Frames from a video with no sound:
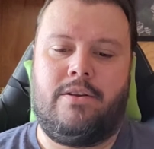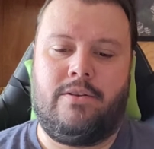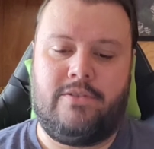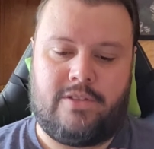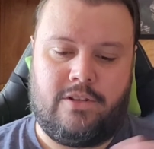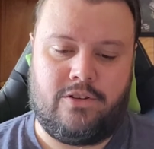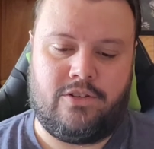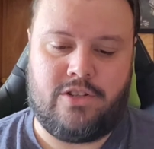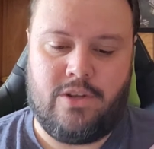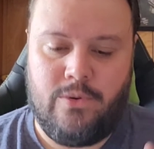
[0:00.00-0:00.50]
knows,
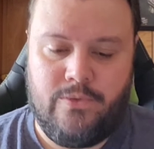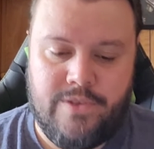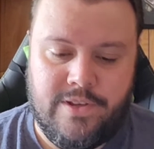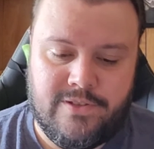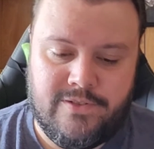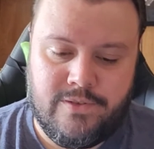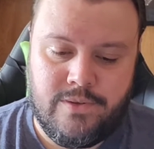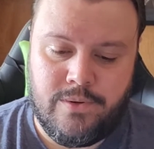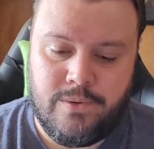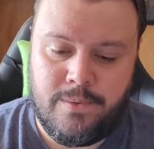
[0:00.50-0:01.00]
I'll show
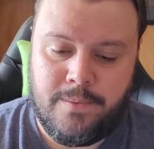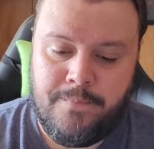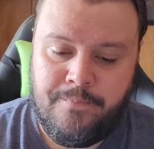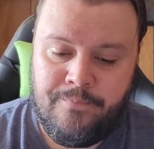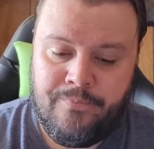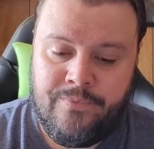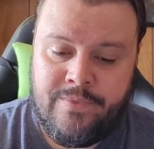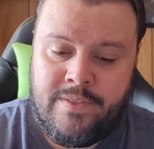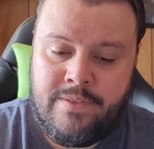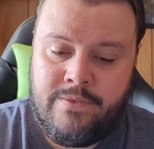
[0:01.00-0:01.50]
this too.
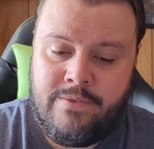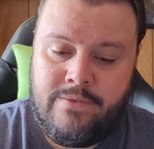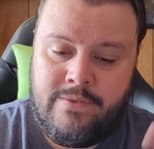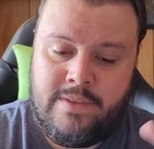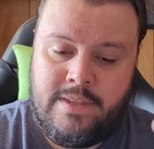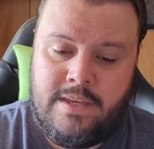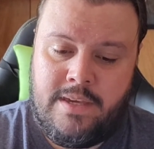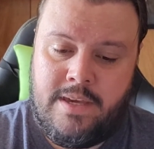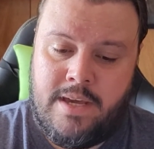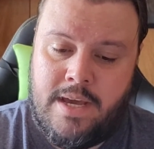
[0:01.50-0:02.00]

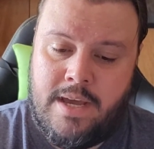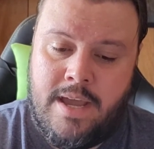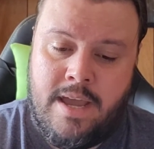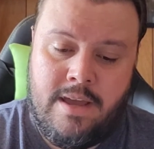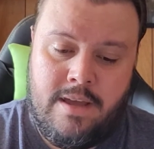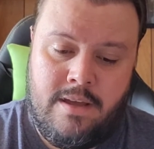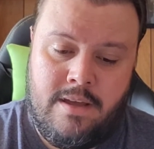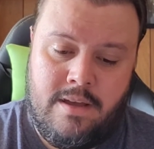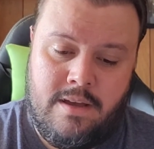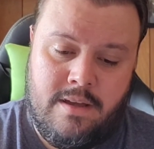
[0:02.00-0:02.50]
the
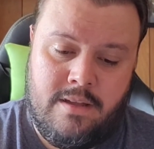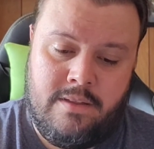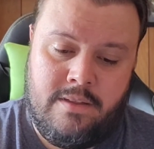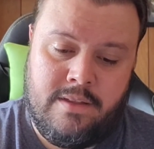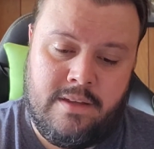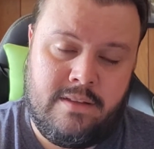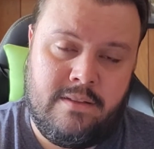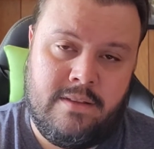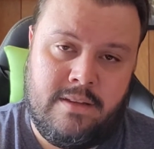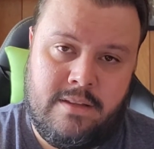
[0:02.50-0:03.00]

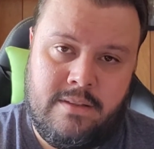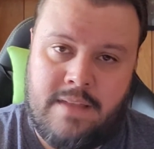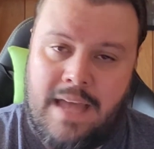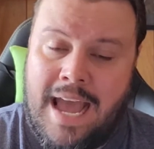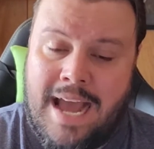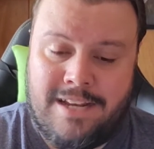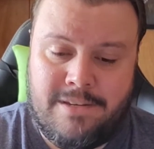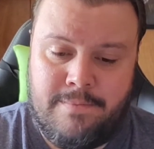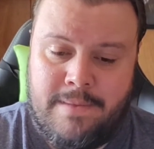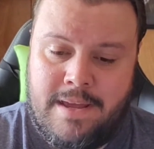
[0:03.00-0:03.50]

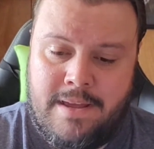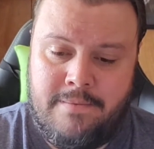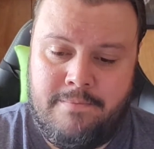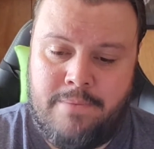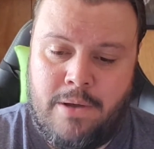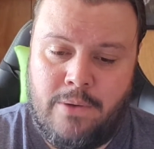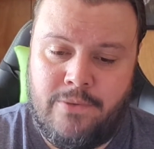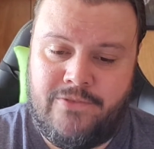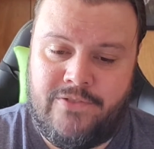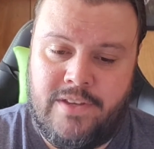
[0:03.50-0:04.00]

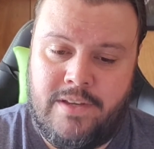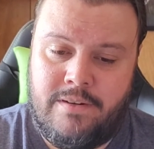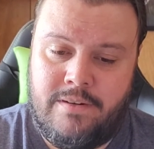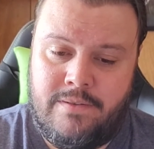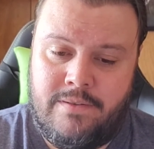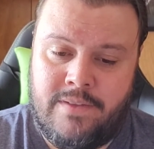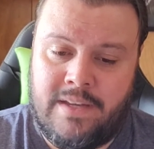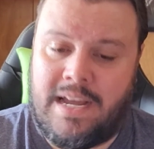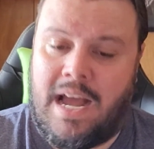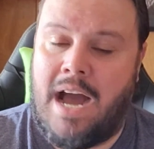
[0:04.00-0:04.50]
admin
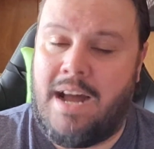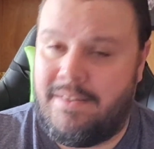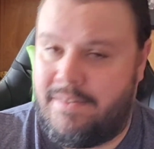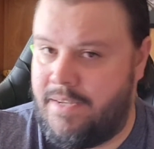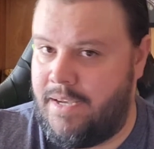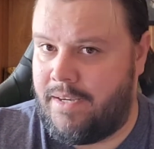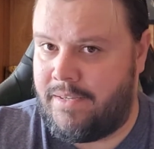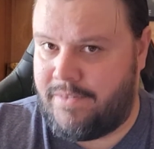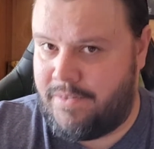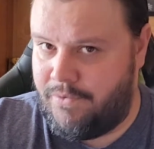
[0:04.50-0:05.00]
posted the
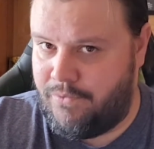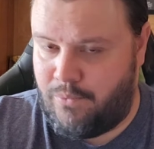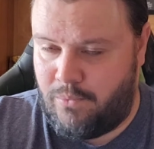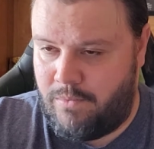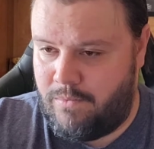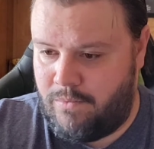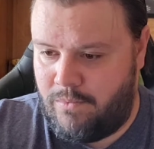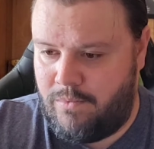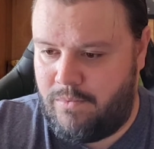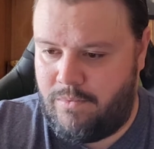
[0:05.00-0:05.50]
context of
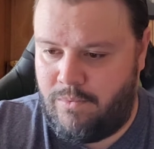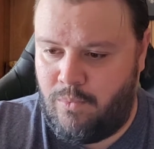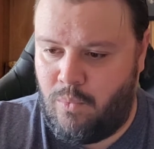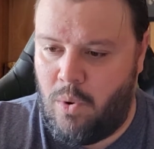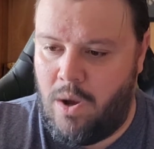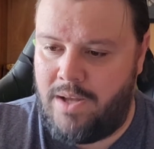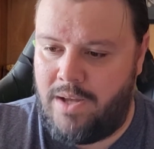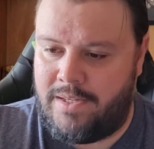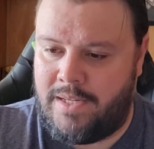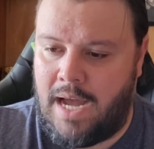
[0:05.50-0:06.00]

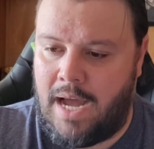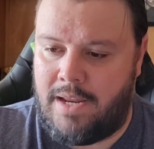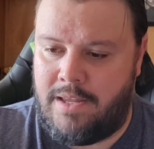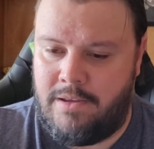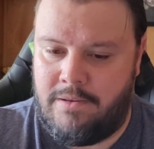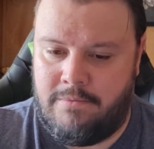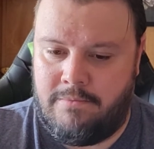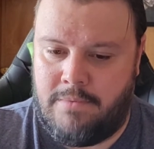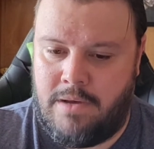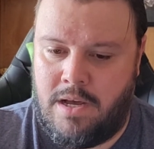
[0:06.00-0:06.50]
what got
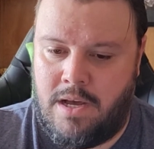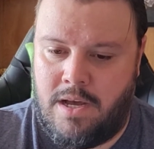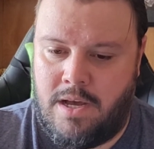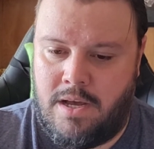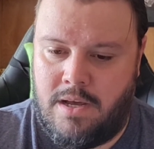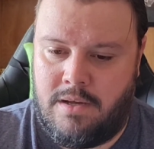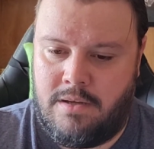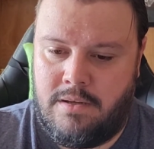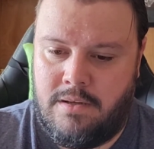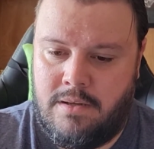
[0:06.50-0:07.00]
him
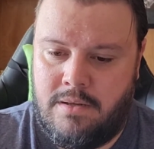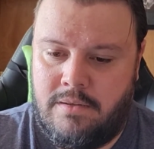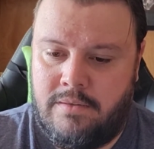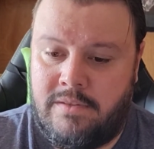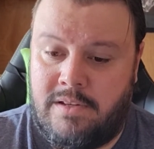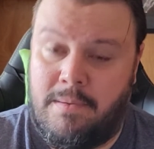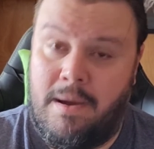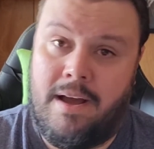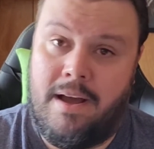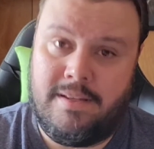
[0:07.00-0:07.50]

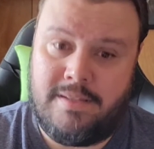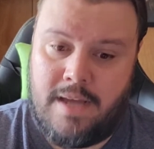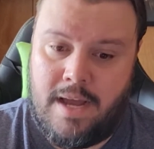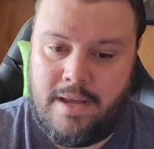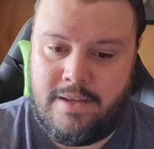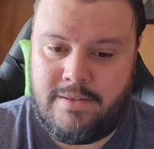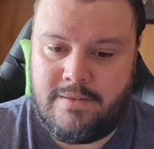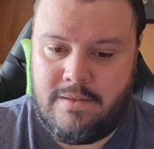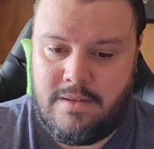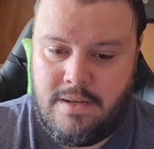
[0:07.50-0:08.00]

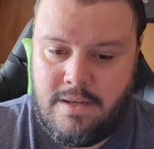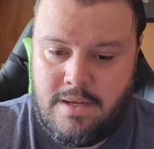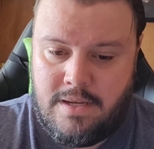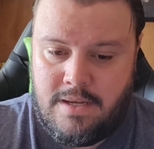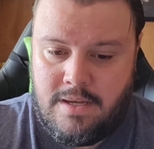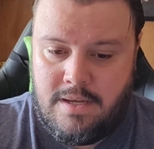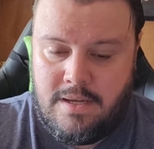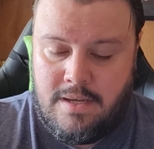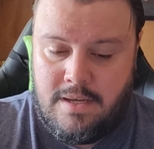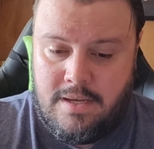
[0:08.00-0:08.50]
demonetized.
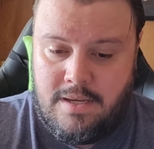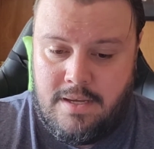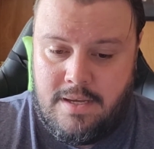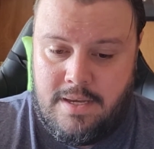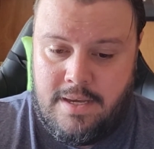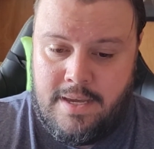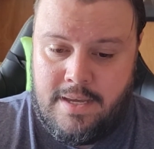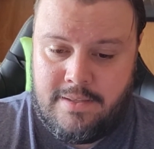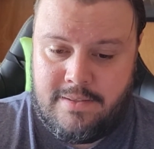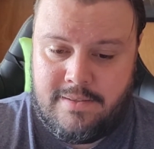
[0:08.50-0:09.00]

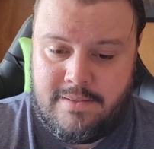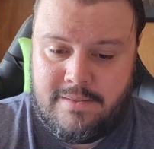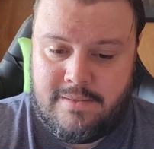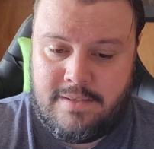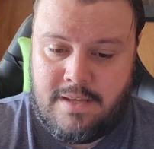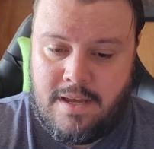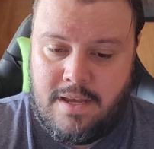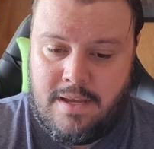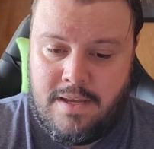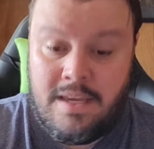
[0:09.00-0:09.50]
It's
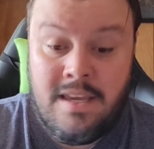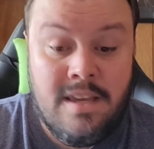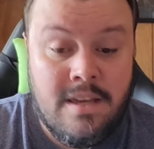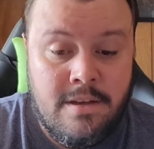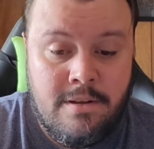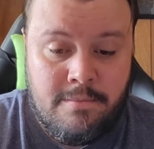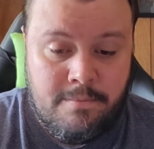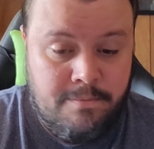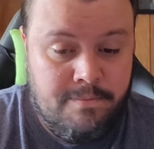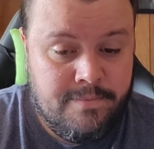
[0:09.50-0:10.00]

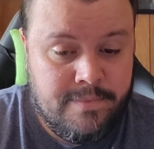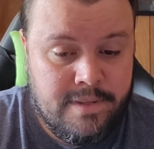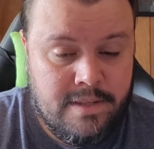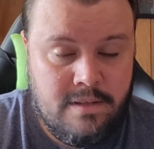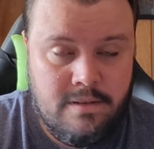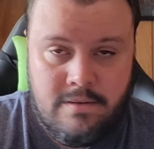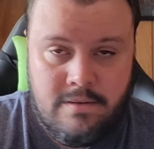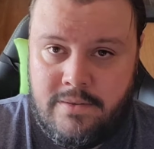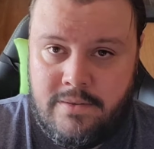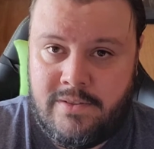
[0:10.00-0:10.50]
him
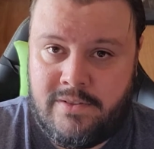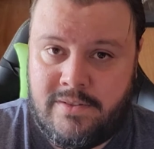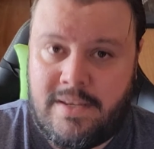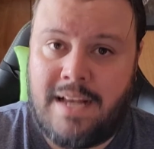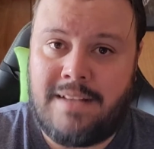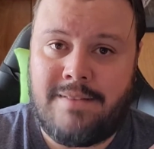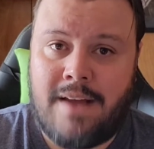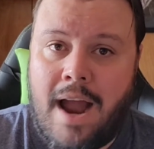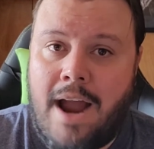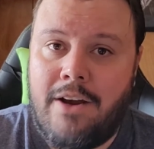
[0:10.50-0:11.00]

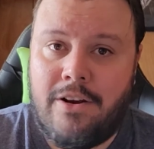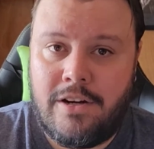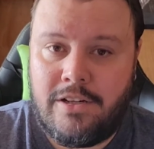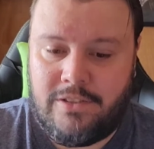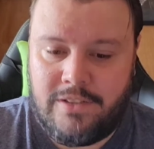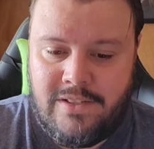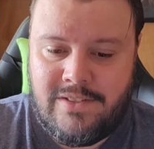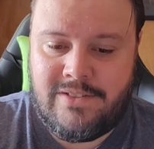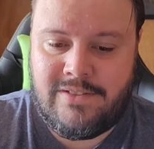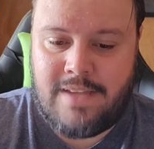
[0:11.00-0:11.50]

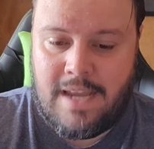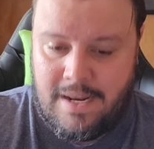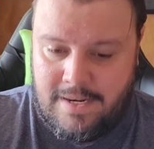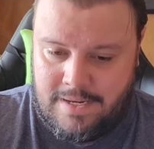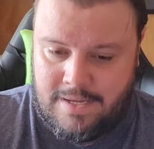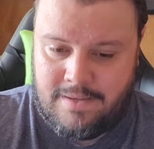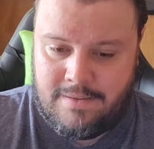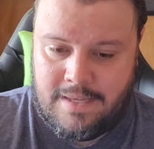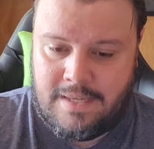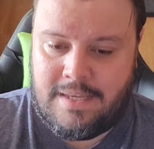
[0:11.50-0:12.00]
satirically
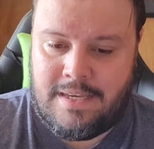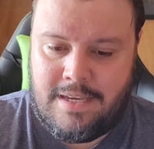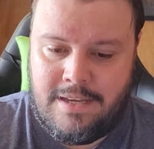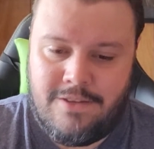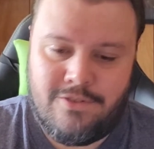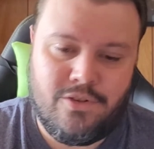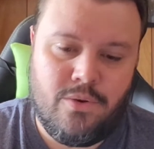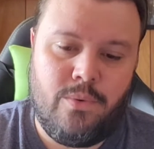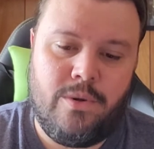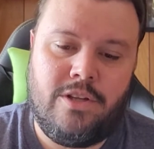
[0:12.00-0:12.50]
stating that
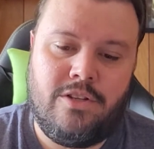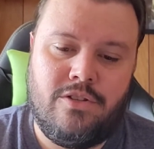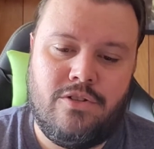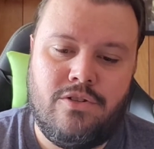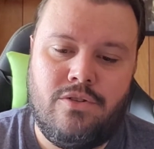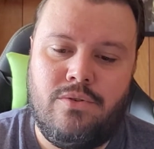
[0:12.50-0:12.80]
he is going